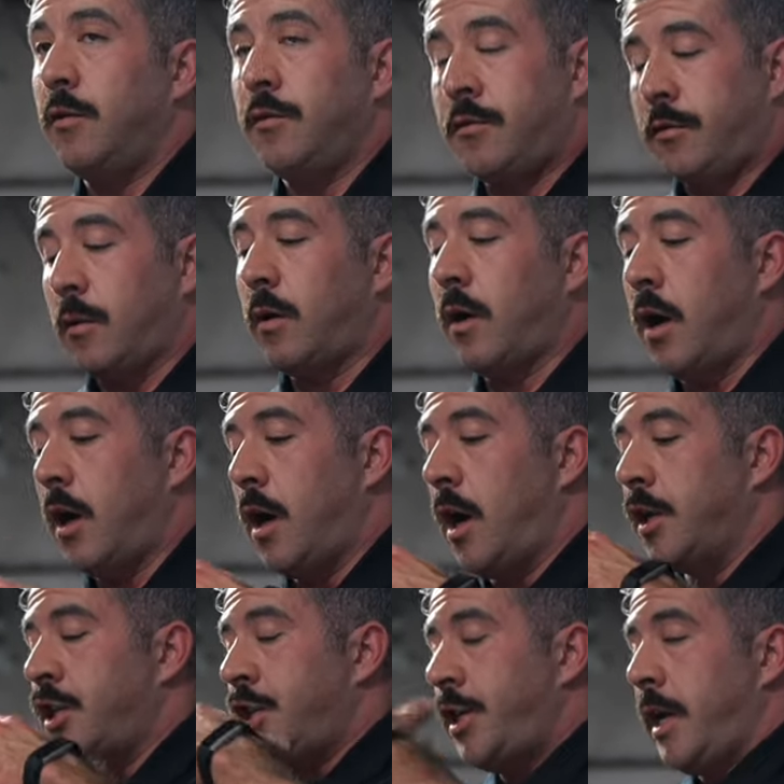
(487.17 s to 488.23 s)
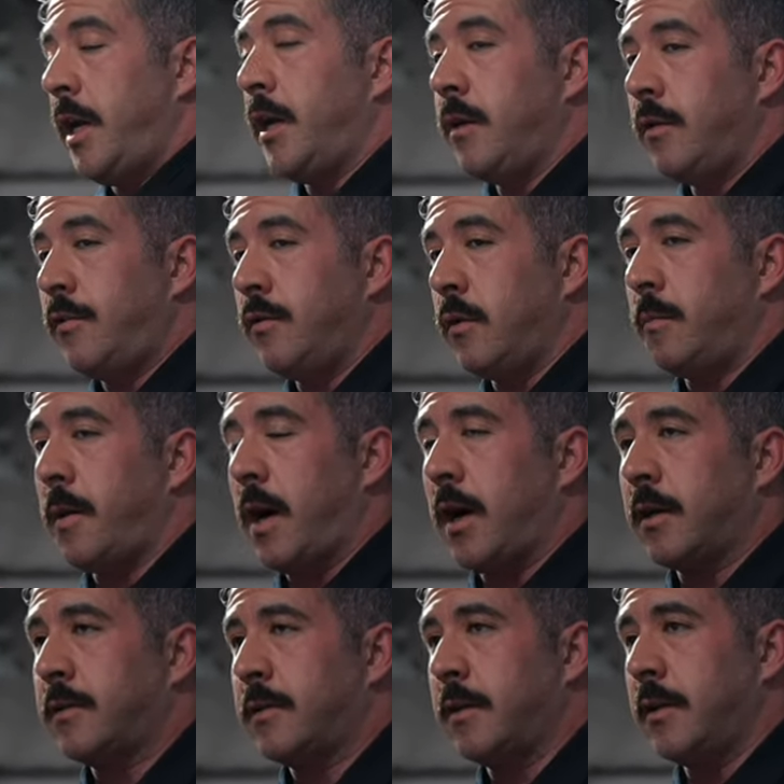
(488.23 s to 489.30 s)
So a chin to a
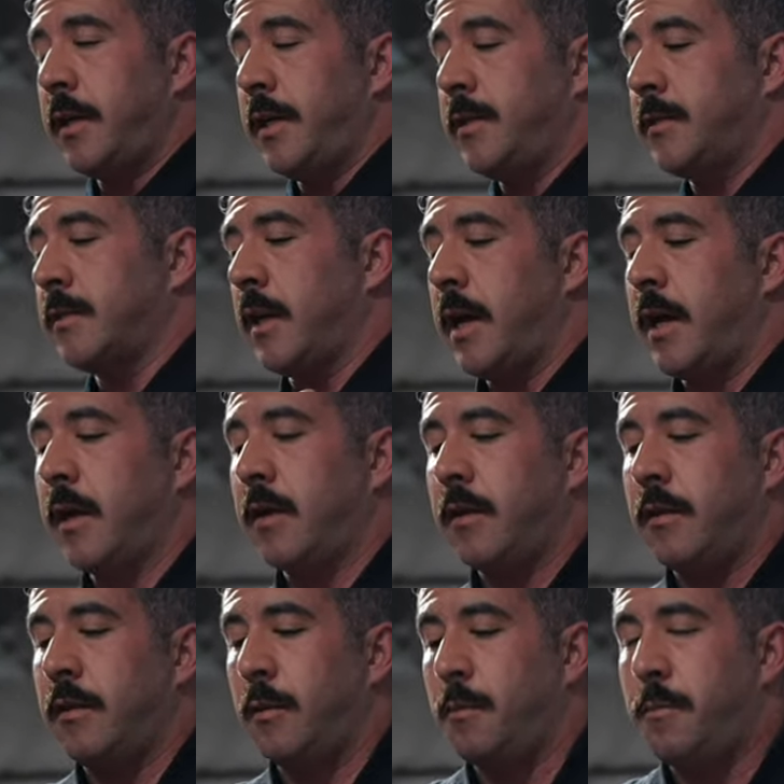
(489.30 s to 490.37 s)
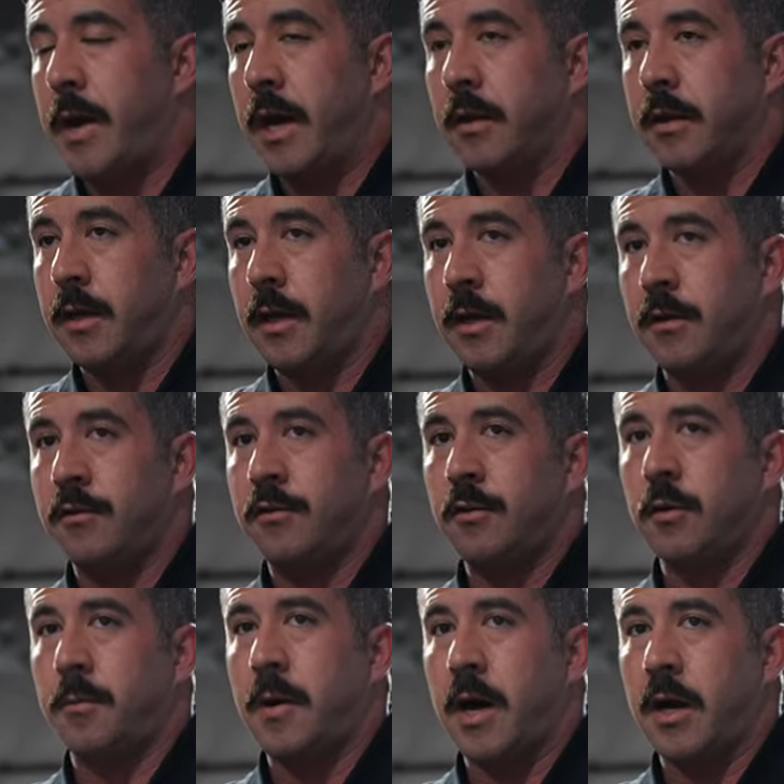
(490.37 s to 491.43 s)
boxer is like the belly
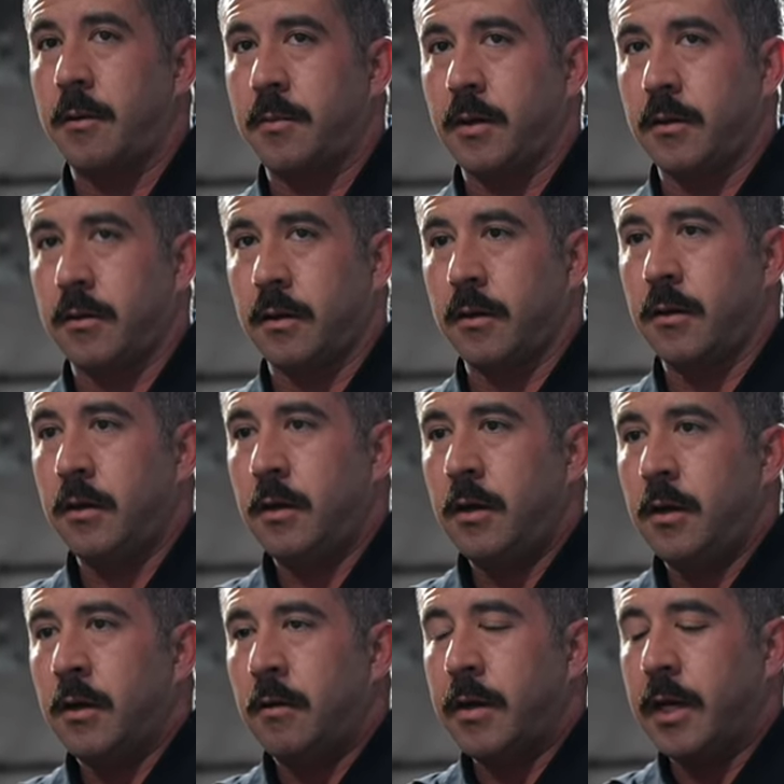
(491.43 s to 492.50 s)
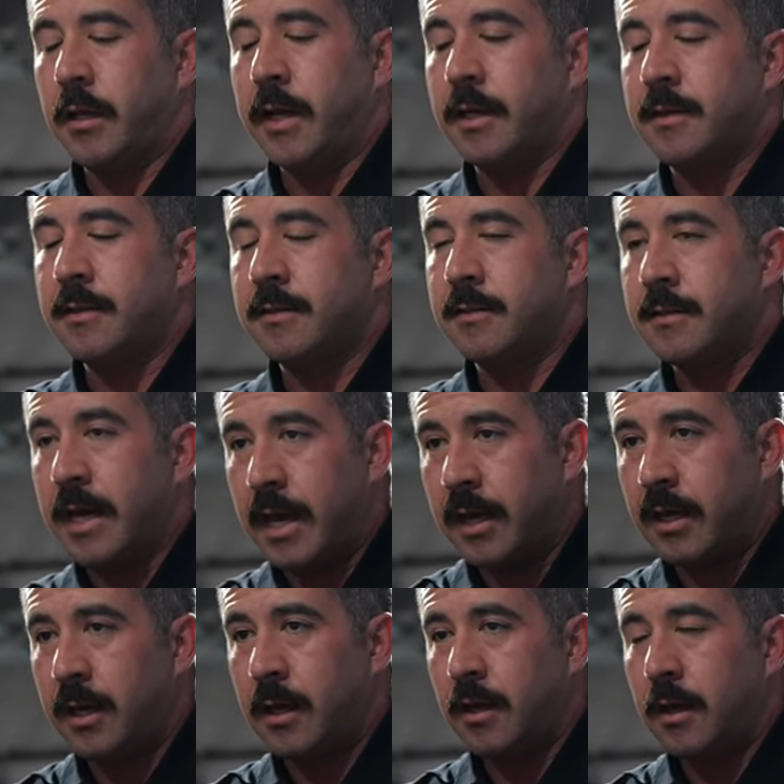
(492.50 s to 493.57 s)
to a bodybuilder. Right? Like, the
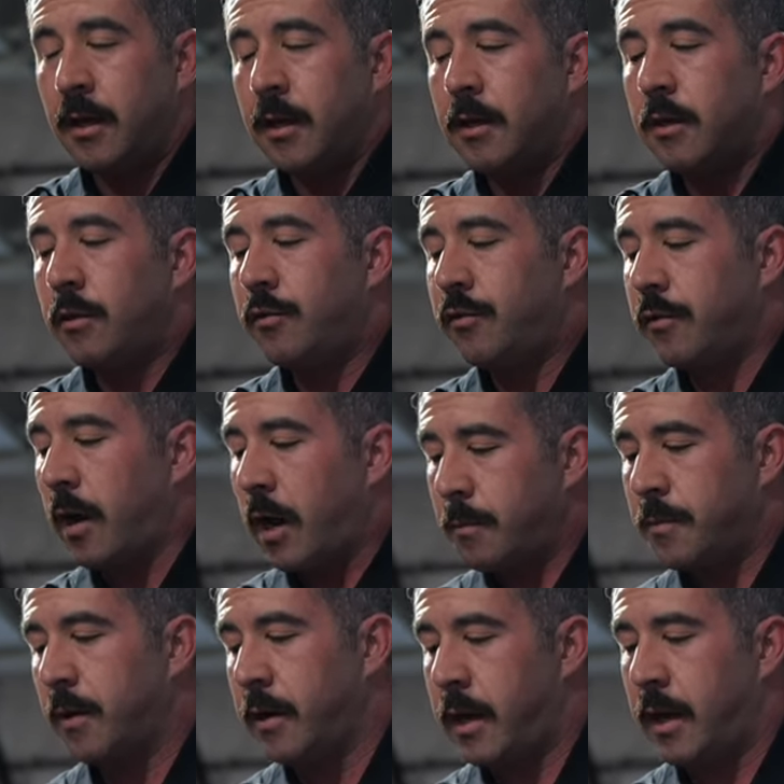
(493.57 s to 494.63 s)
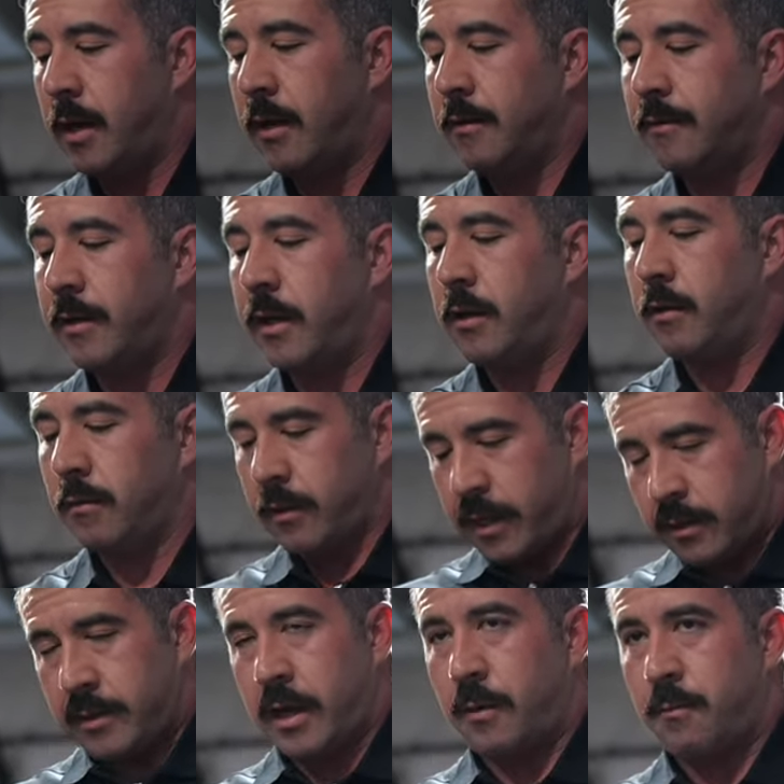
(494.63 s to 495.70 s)
second you drop your hands and you
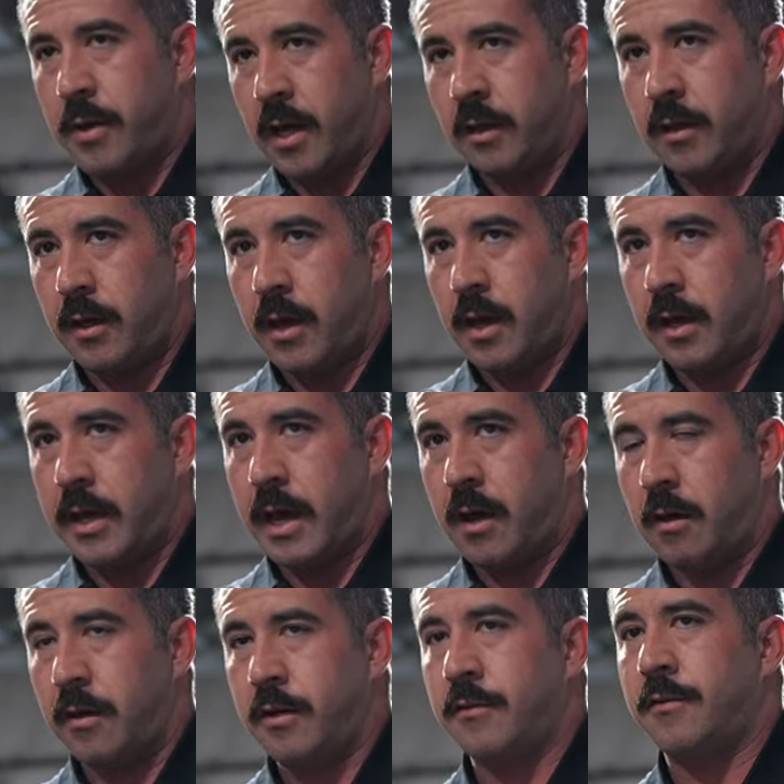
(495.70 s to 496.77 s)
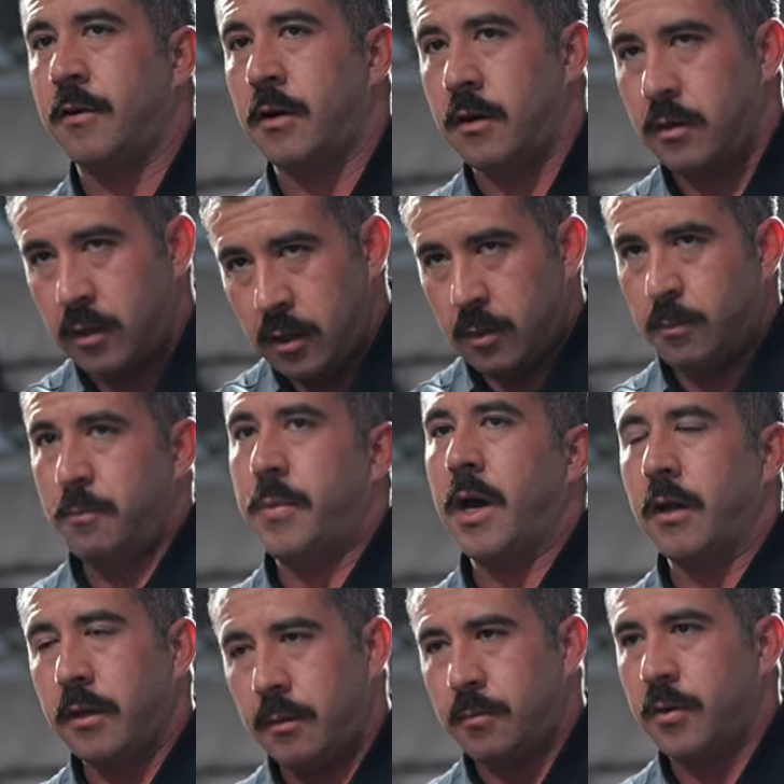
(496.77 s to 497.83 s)
let that belly hang out and you start
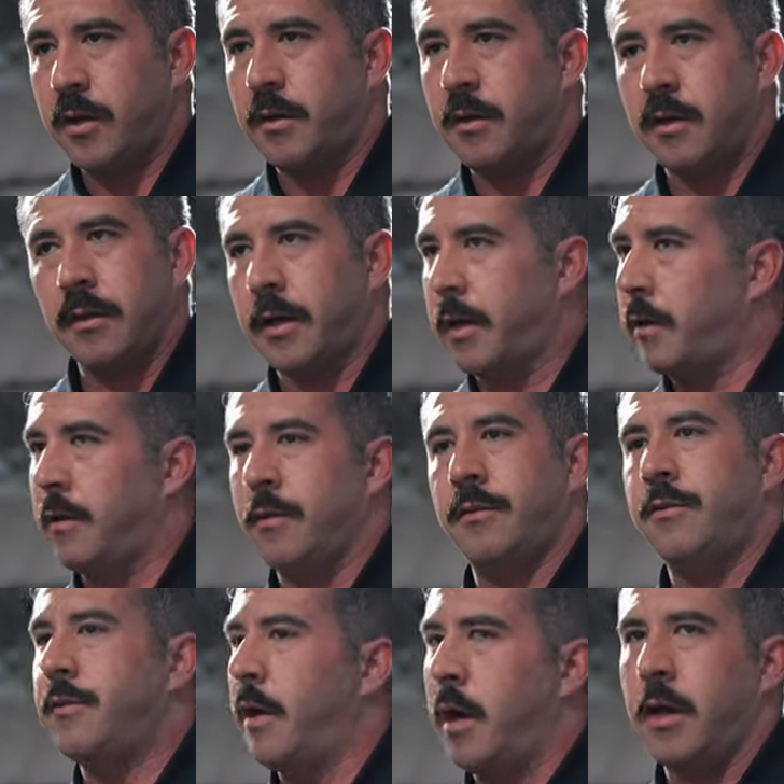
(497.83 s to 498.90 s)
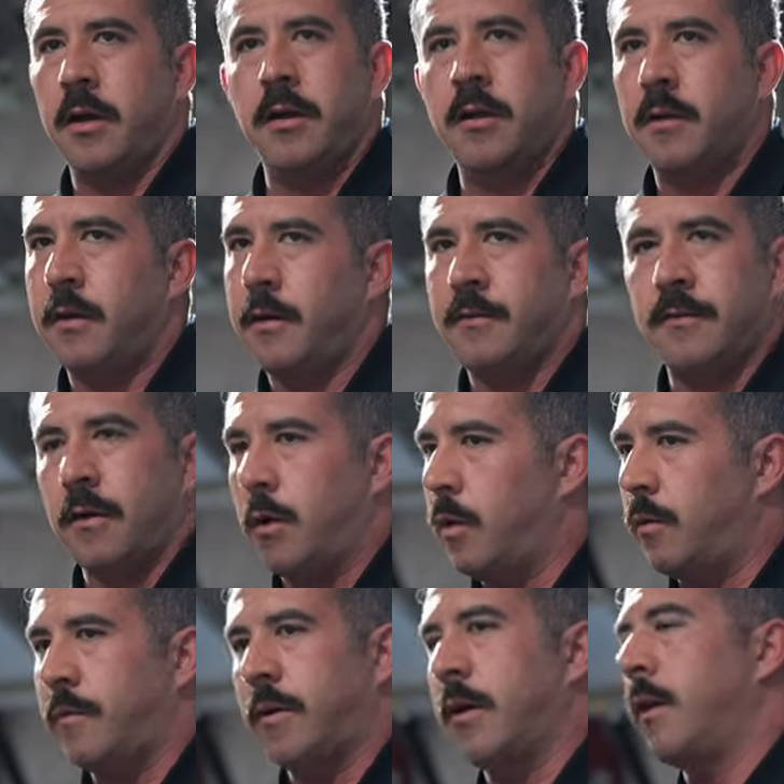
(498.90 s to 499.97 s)
belly breathing, like, you're done. It's
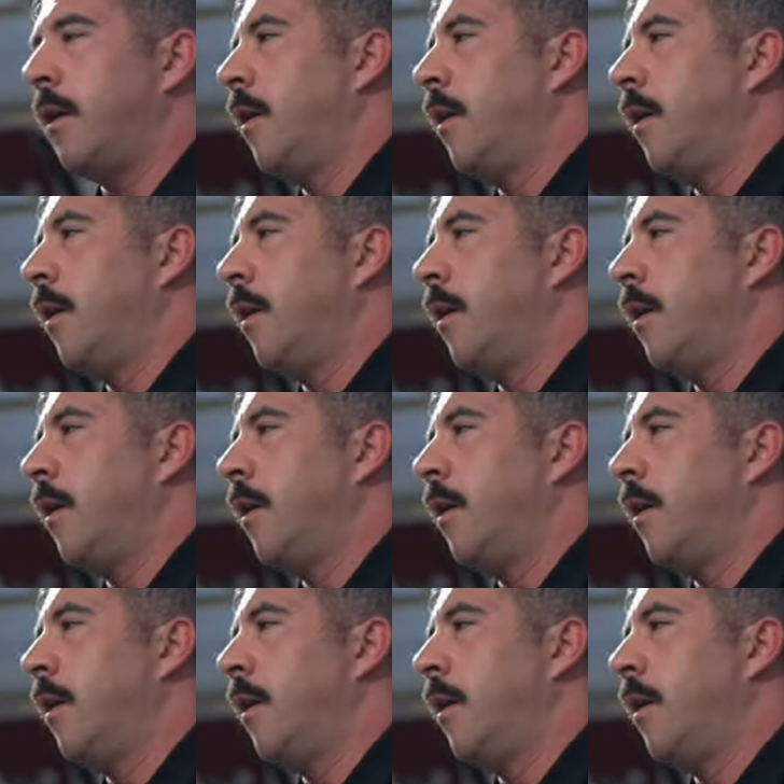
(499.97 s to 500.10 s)
over.